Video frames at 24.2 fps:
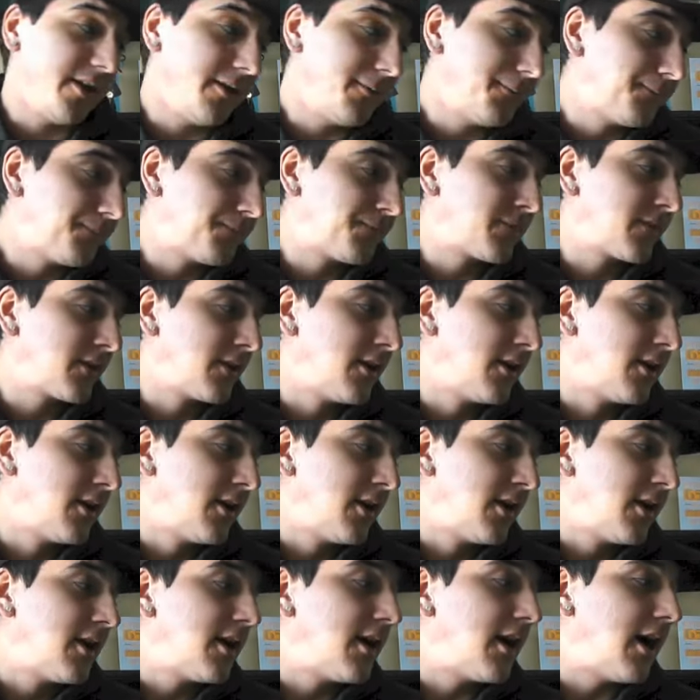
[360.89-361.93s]
me.
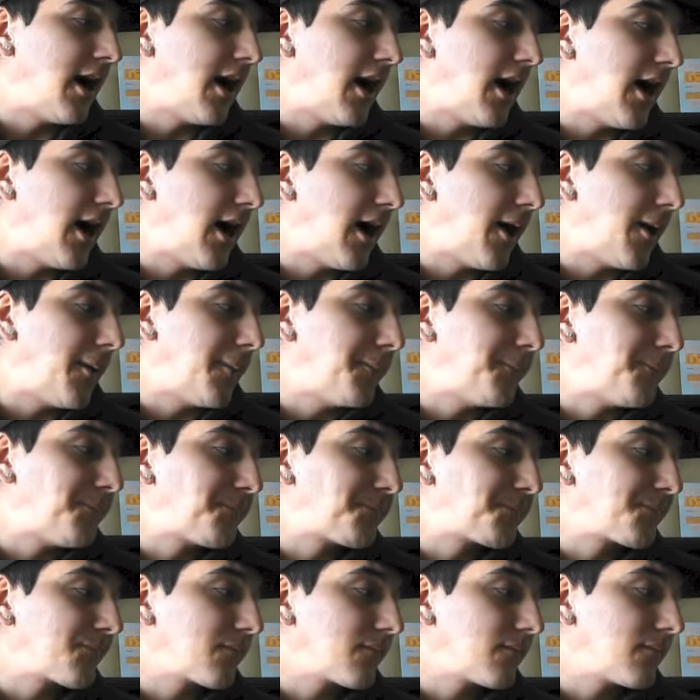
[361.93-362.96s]
Um,
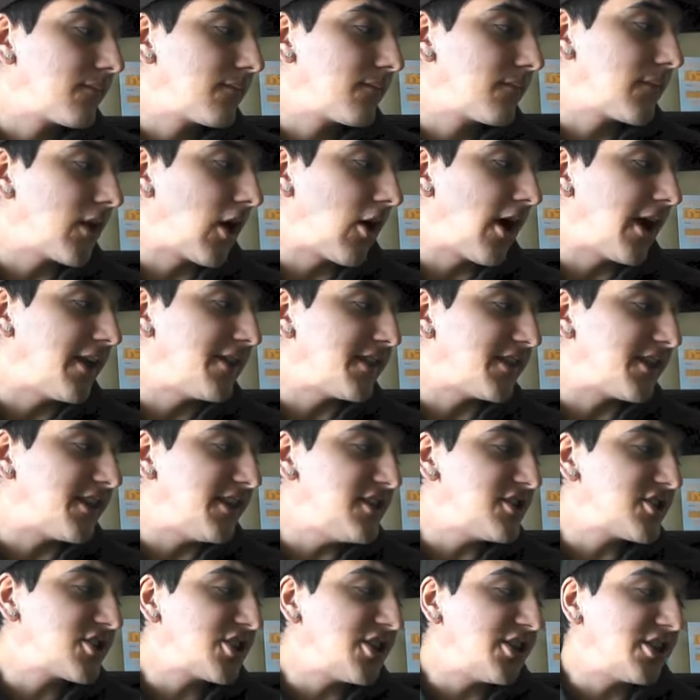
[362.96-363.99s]
Alright, the
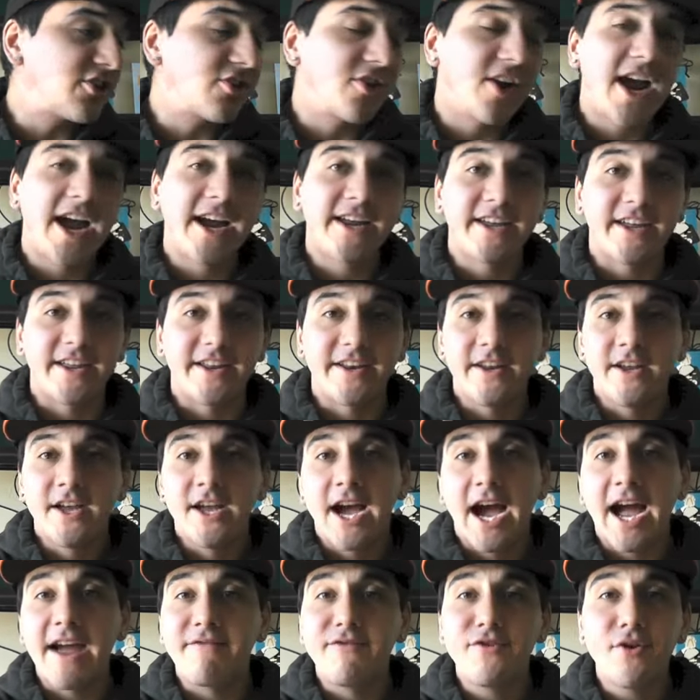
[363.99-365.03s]
Gishki Kraken.
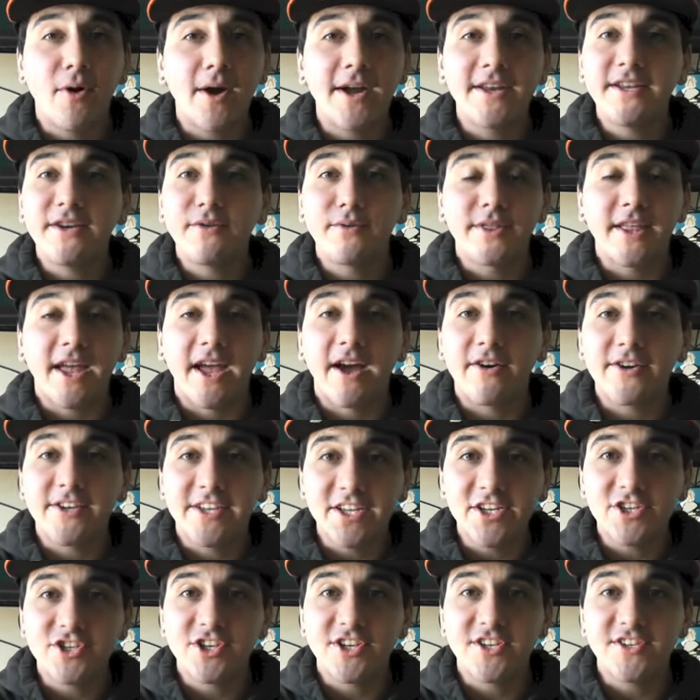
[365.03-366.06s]
I have no idea what the hell
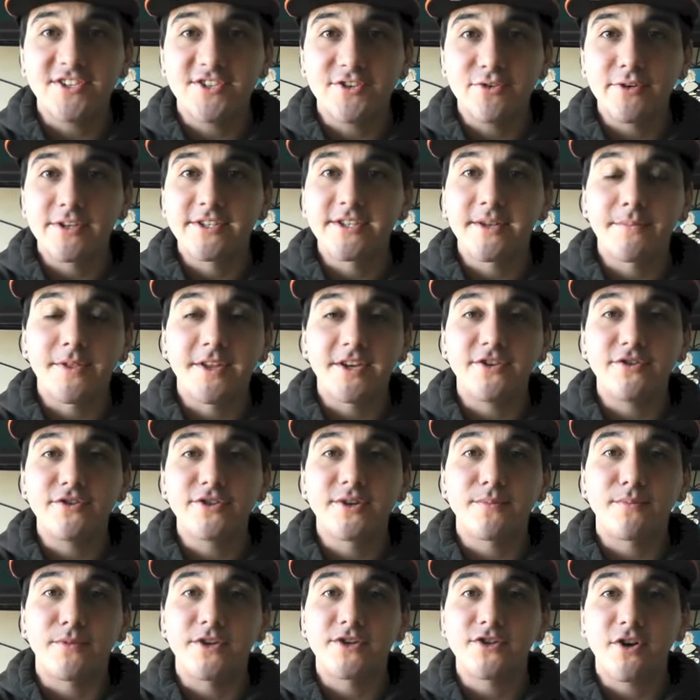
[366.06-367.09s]
Gishkis do except they do
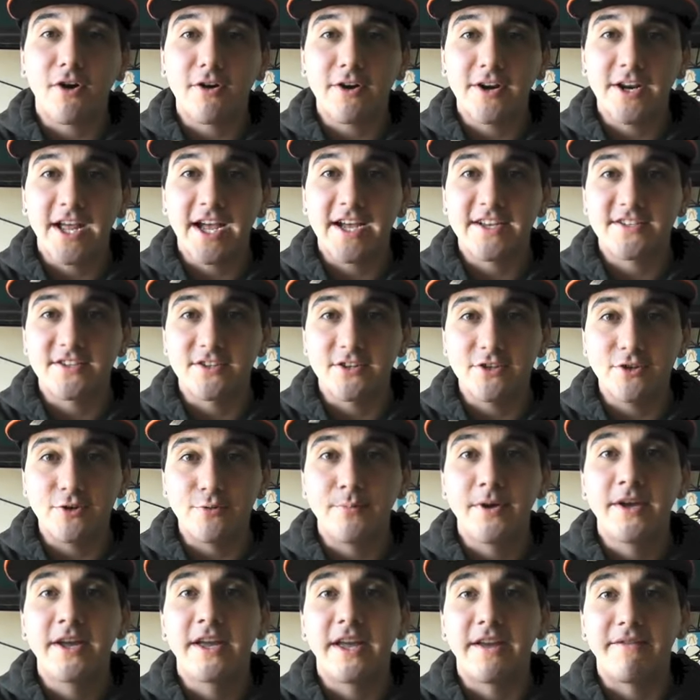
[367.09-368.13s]
some retarded ass
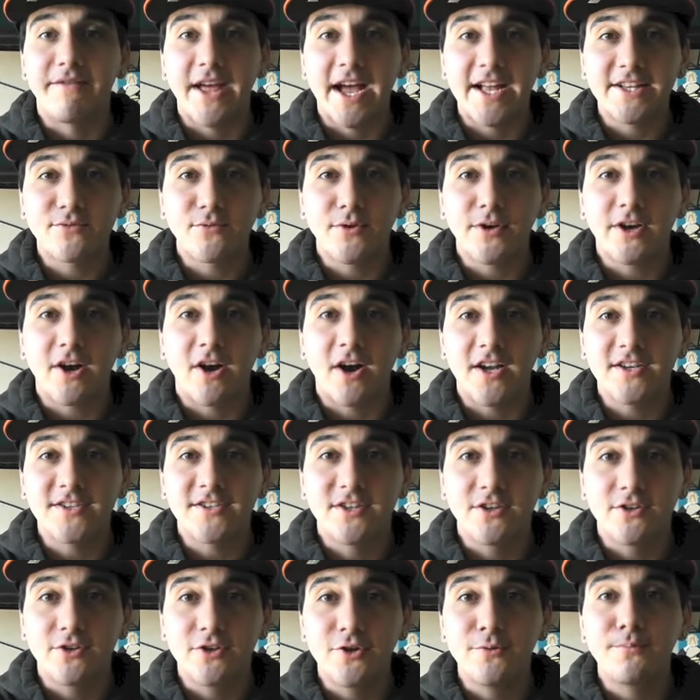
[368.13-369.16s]
loop. If that's what
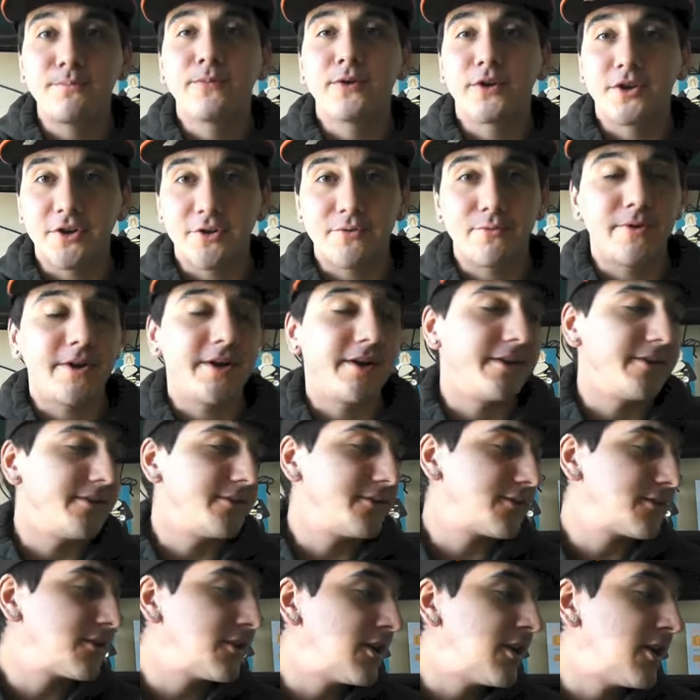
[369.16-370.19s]
caused the loop, good
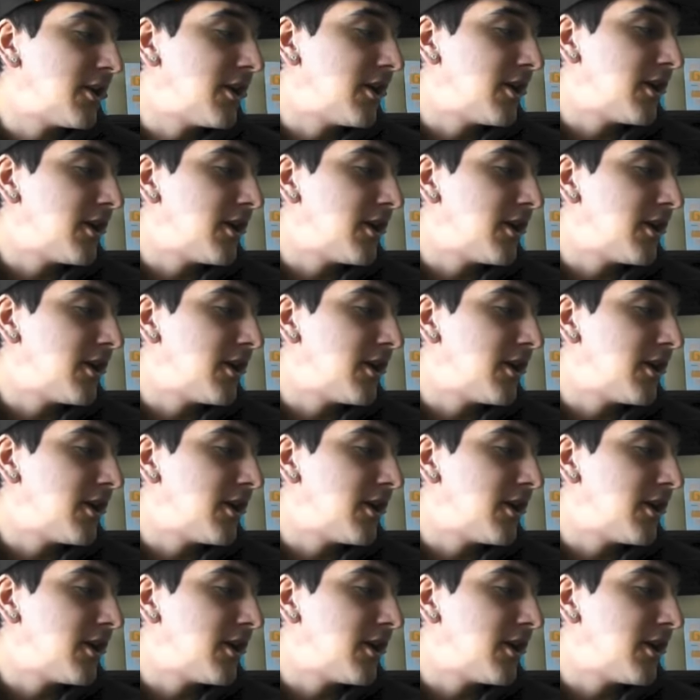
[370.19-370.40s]
riddance.